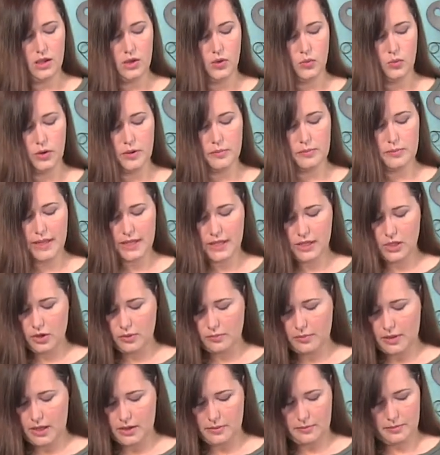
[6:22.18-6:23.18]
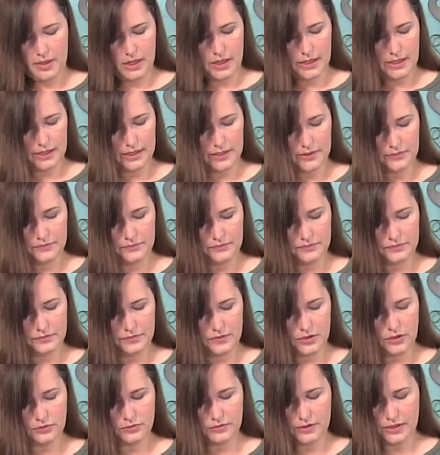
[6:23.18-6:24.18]
When making your bottom pocket,
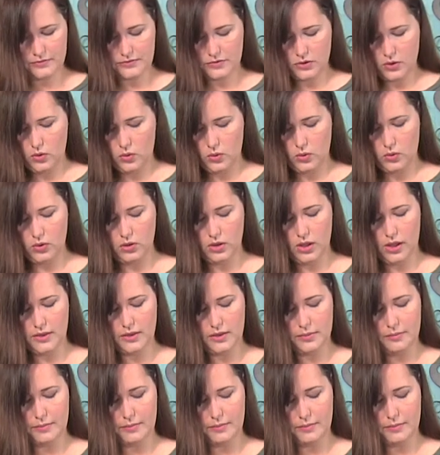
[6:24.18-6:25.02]
you've left a hole on the